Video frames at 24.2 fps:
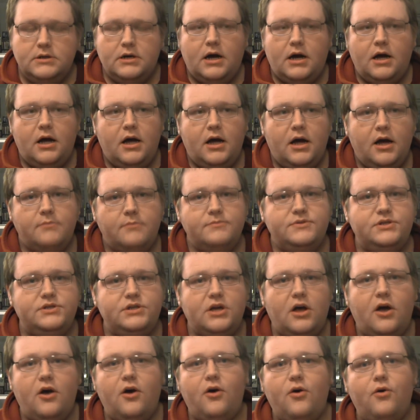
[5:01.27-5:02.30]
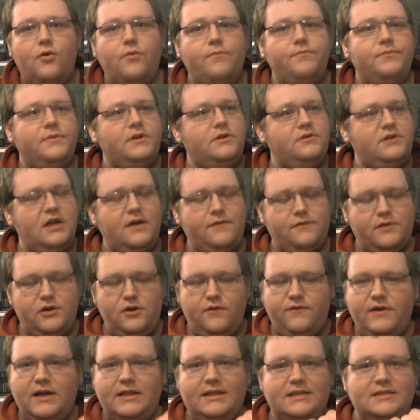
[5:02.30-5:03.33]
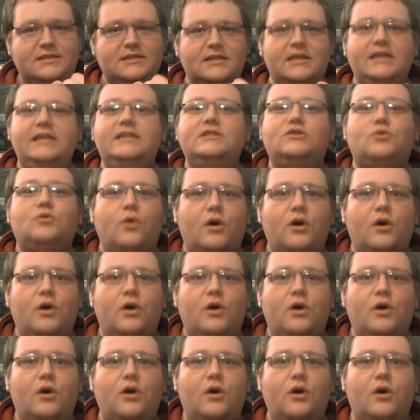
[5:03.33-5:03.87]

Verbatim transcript: Um, so you definitely you've got the sleaze